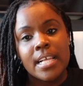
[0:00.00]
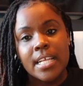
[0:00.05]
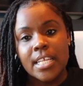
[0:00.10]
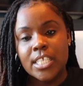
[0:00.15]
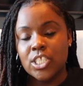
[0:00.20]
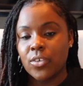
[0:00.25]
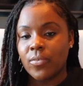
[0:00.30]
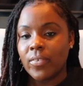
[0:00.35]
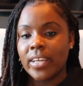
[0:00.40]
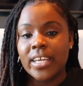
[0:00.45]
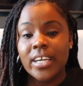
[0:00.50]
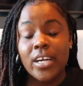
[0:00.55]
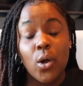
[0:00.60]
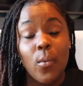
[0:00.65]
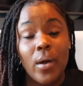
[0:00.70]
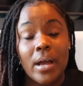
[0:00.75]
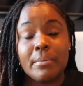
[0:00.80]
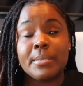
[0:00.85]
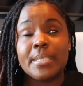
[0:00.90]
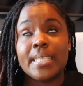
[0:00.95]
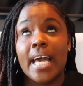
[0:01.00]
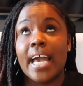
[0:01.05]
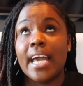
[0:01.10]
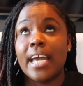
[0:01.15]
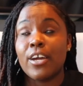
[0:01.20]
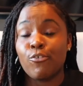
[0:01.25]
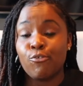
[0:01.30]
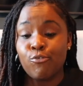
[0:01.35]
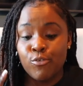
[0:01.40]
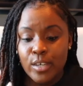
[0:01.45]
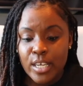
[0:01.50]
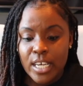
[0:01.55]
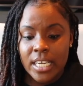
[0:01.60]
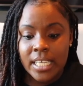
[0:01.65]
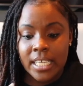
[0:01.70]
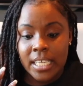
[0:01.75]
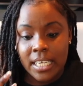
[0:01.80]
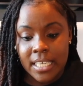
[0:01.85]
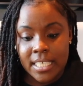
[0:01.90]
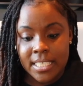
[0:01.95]
It's a really good website. It
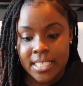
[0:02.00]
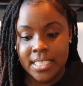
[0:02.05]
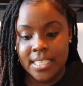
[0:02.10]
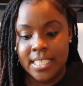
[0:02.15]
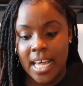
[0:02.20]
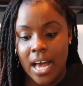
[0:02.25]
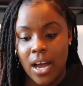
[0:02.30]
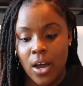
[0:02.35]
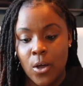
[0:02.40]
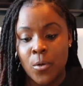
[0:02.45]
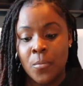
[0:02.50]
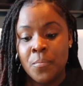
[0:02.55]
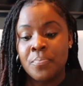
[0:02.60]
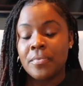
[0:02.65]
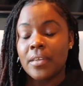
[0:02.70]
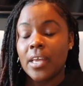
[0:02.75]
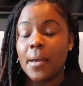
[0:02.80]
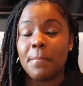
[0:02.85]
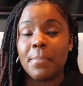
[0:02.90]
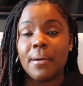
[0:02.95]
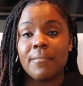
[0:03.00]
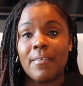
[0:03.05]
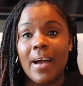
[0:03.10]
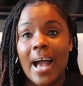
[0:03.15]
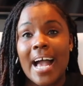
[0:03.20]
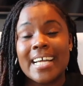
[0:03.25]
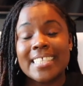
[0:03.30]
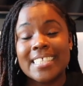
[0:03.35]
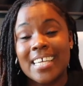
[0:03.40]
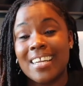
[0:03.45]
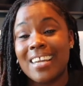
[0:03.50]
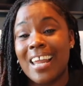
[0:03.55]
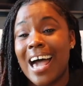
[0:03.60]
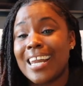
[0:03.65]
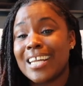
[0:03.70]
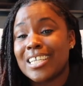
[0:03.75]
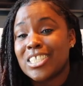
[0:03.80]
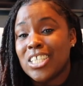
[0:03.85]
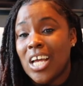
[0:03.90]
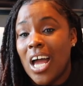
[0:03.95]
really lists out and provides a
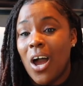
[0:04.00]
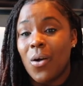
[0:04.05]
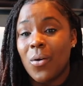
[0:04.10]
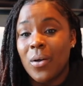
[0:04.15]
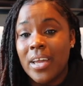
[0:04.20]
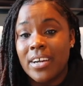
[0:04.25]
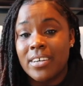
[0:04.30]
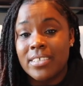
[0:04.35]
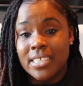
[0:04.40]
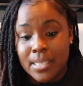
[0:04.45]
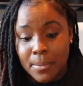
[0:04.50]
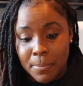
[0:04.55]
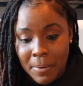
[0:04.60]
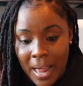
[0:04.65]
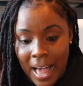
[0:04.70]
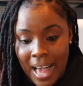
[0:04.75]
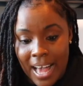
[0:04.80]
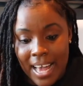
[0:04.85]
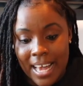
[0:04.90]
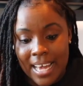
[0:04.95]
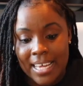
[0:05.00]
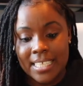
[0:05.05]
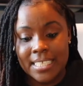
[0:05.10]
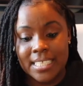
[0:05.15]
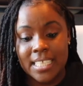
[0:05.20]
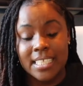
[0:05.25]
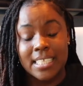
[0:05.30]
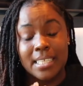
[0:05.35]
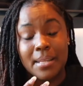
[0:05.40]
lot of childcare supplies and